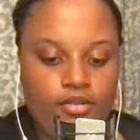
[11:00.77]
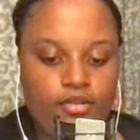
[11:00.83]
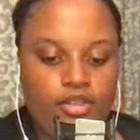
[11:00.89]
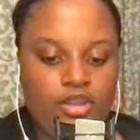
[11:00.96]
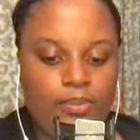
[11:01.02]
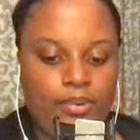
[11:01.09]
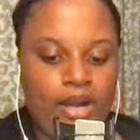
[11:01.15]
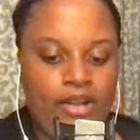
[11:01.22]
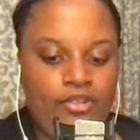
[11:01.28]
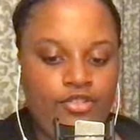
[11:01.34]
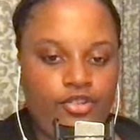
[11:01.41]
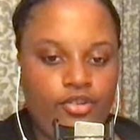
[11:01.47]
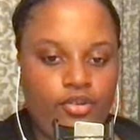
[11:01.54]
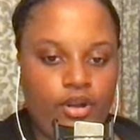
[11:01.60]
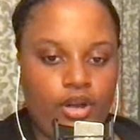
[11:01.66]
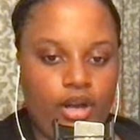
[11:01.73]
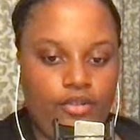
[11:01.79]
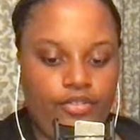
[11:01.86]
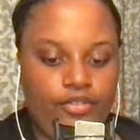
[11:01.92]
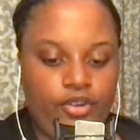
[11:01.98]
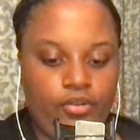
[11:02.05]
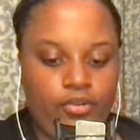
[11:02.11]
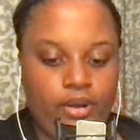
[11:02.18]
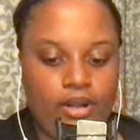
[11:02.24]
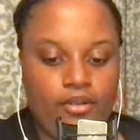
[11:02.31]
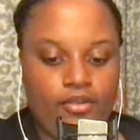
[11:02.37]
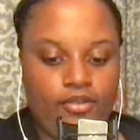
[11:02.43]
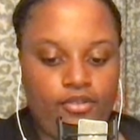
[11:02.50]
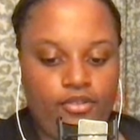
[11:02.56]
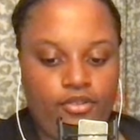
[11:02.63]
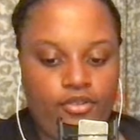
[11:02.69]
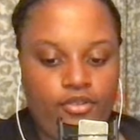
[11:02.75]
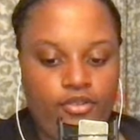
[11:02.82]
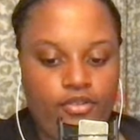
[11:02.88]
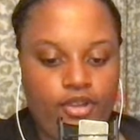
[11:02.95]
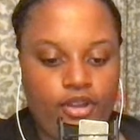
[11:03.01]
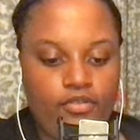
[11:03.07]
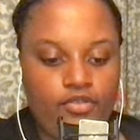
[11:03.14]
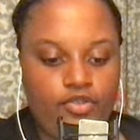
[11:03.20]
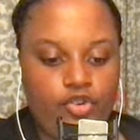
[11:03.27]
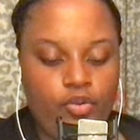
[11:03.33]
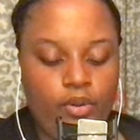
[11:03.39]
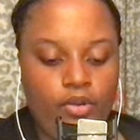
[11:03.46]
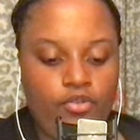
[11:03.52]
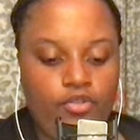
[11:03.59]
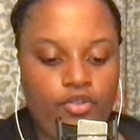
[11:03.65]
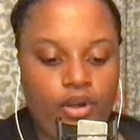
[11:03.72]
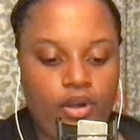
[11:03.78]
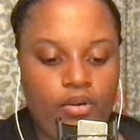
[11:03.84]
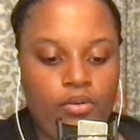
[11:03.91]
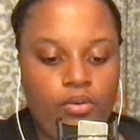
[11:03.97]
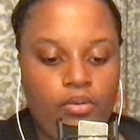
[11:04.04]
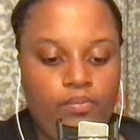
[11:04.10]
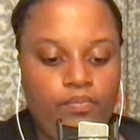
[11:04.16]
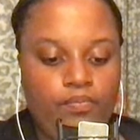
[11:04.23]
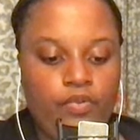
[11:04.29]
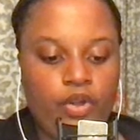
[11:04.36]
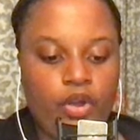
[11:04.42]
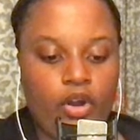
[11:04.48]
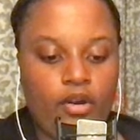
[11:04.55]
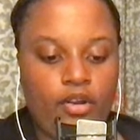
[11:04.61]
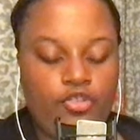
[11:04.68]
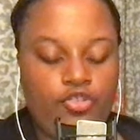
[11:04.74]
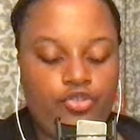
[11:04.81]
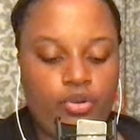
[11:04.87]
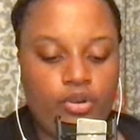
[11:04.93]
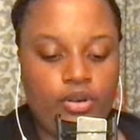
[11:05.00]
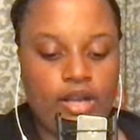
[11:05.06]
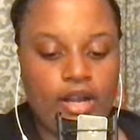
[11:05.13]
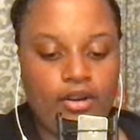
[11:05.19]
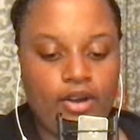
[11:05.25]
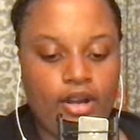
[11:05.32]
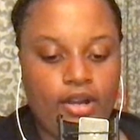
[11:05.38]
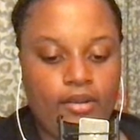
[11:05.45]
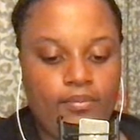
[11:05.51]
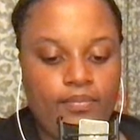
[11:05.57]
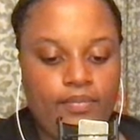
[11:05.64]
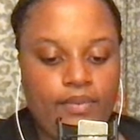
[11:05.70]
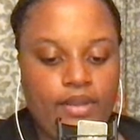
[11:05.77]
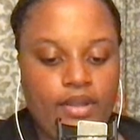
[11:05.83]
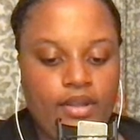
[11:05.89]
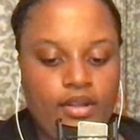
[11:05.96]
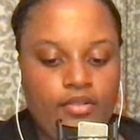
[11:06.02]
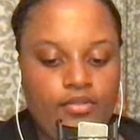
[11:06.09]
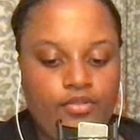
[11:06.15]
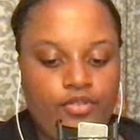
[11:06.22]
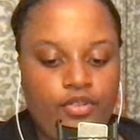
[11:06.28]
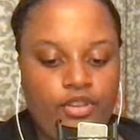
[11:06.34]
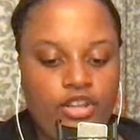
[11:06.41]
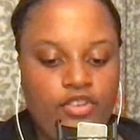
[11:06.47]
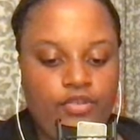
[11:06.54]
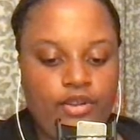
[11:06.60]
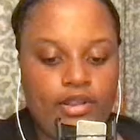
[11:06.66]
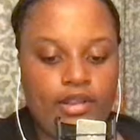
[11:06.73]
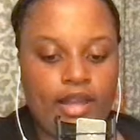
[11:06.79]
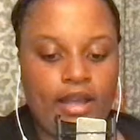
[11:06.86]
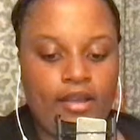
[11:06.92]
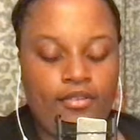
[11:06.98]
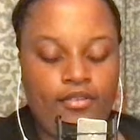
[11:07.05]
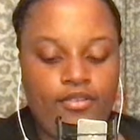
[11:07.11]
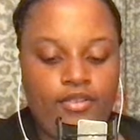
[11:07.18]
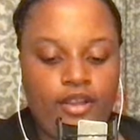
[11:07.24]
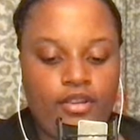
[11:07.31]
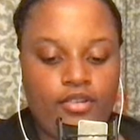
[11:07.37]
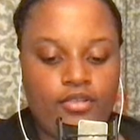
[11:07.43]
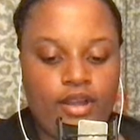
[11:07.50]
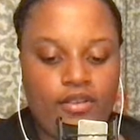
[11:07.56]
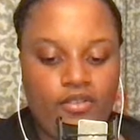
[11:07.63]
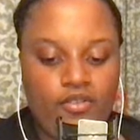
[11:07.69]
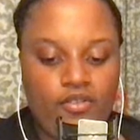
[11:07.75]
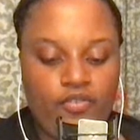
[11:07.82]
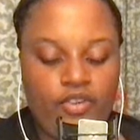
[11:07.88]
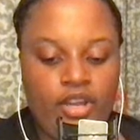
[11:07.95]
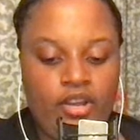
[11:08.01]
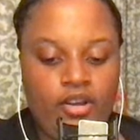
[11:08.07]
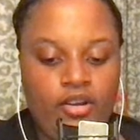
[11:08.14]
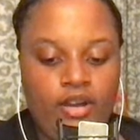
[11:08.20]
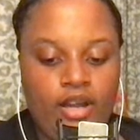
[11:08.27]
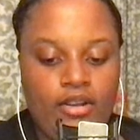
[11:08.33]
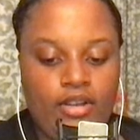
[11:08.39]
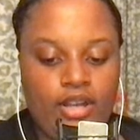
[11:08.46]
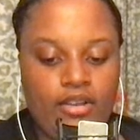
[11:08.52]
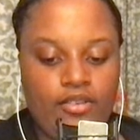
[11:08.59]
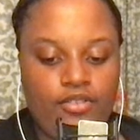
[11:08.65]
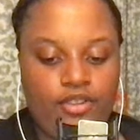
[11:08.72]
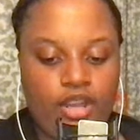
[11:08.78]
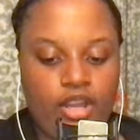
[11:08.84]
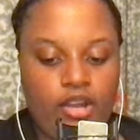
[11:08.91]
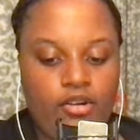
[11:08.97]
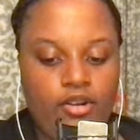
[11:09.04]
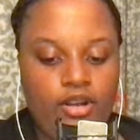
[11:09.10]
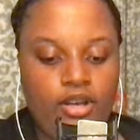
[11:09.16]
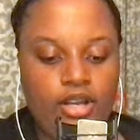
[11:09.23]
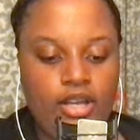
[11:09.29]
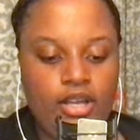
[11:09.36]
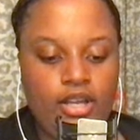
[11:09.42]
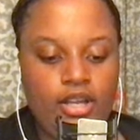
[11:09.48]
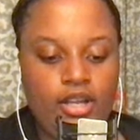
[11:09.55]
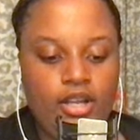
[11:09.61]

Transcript: The practical consequences of doing so are extraordinary. To live with less and less fear and insecurity,